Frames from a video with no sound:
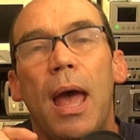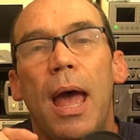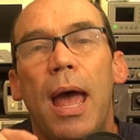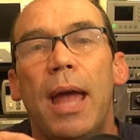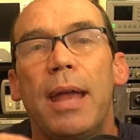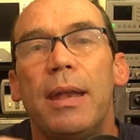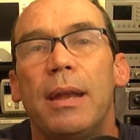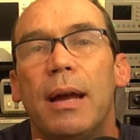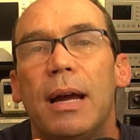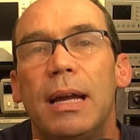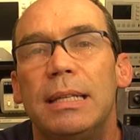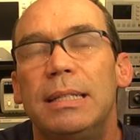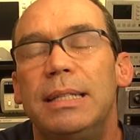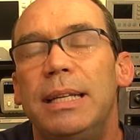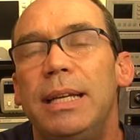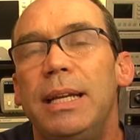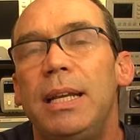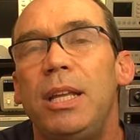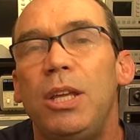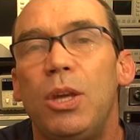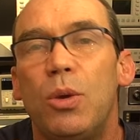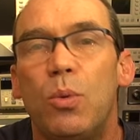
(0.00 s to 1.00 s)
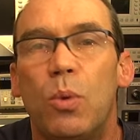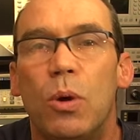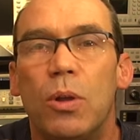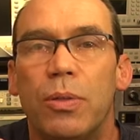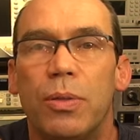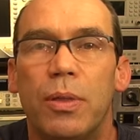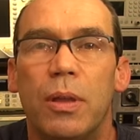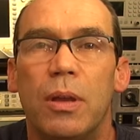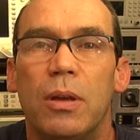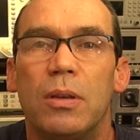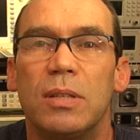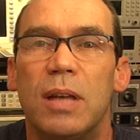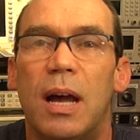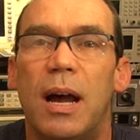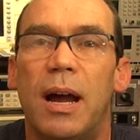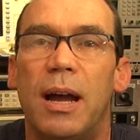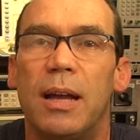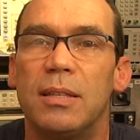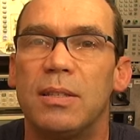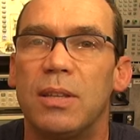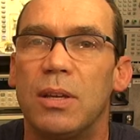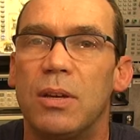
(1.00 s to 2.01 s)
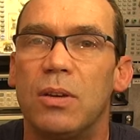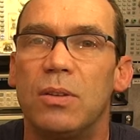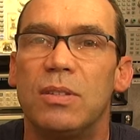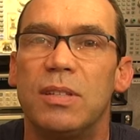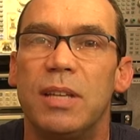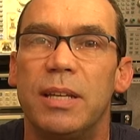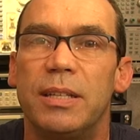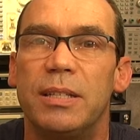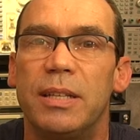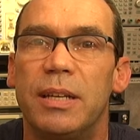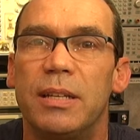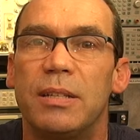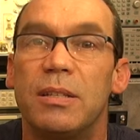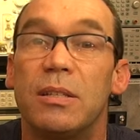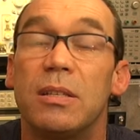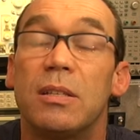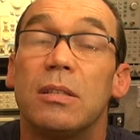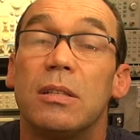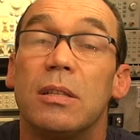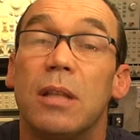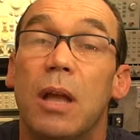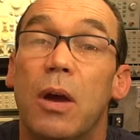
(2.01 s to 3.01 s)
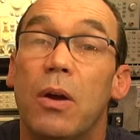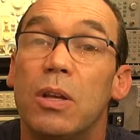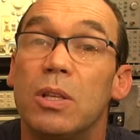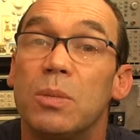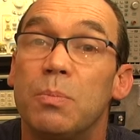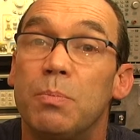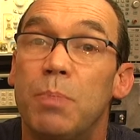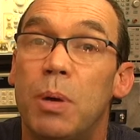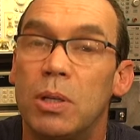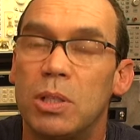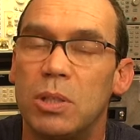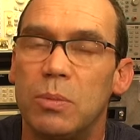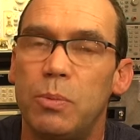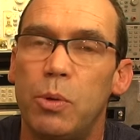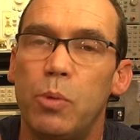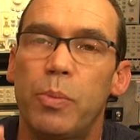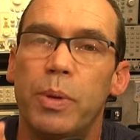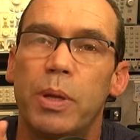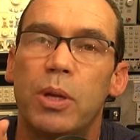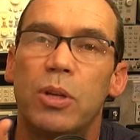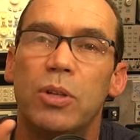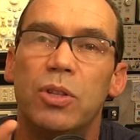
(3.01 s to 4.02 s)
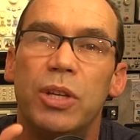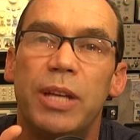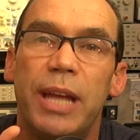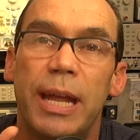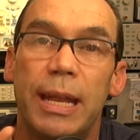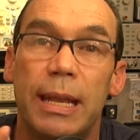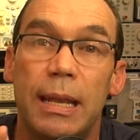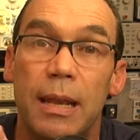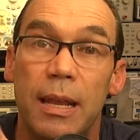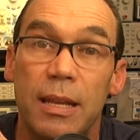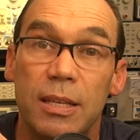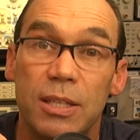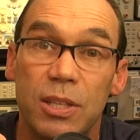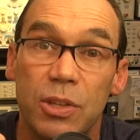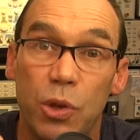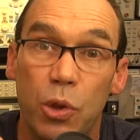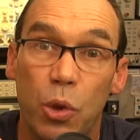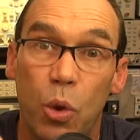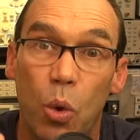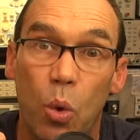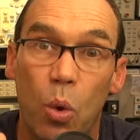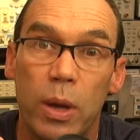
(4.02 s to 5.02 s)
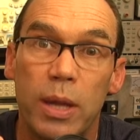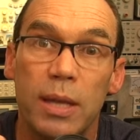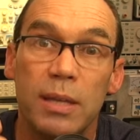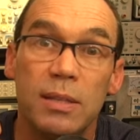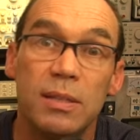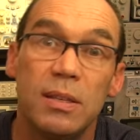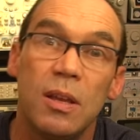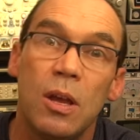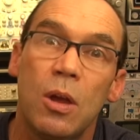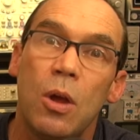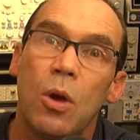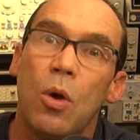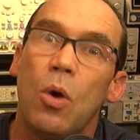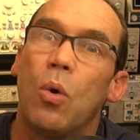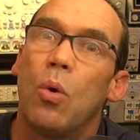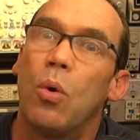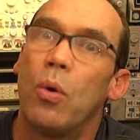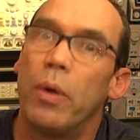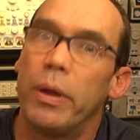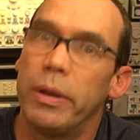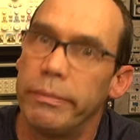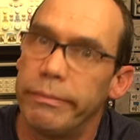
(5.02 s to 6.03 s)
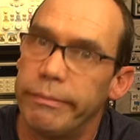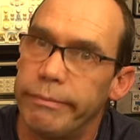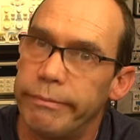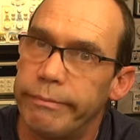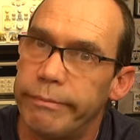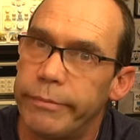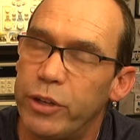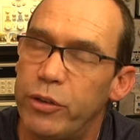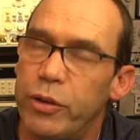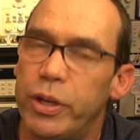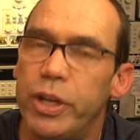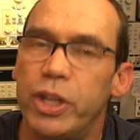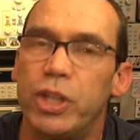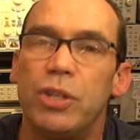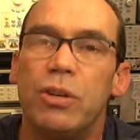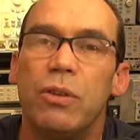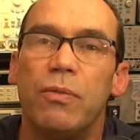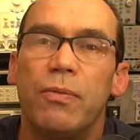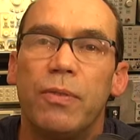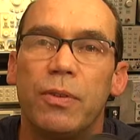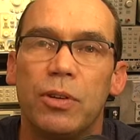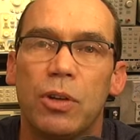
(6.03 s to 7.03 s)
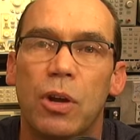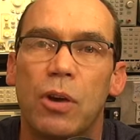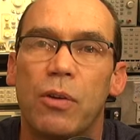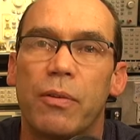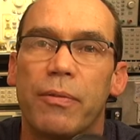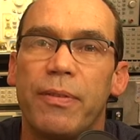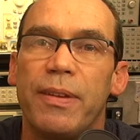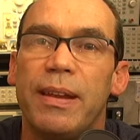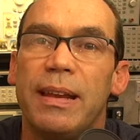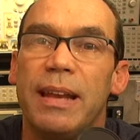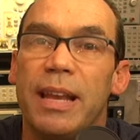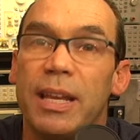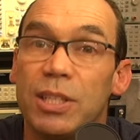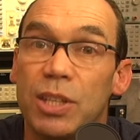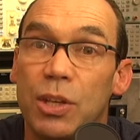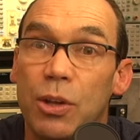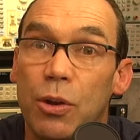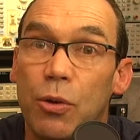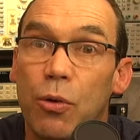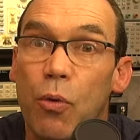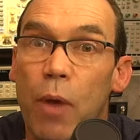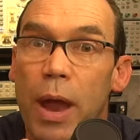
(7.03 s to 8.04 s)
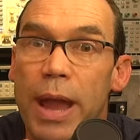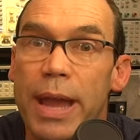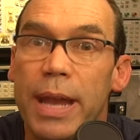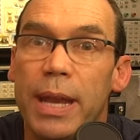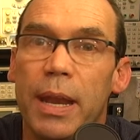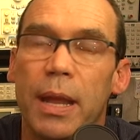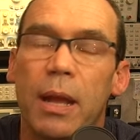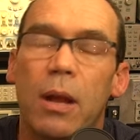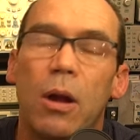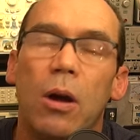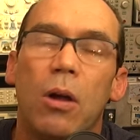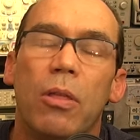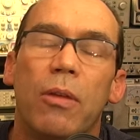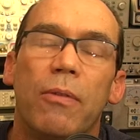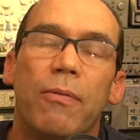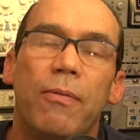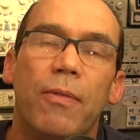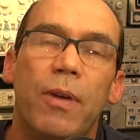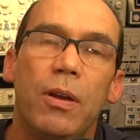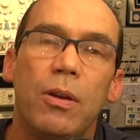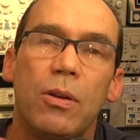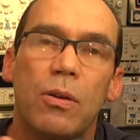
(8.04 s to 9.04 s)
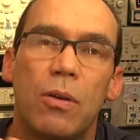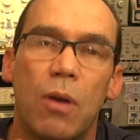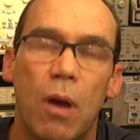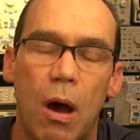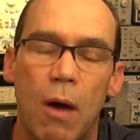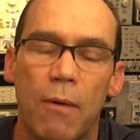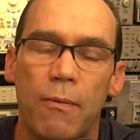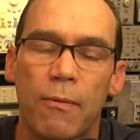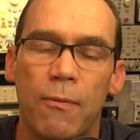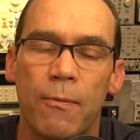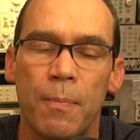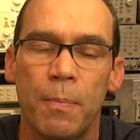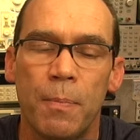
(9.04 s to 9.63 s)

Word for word: And ideally you want those ISO settings as low as possible because you get less noise, or in traditional photography, less graining on the photograph.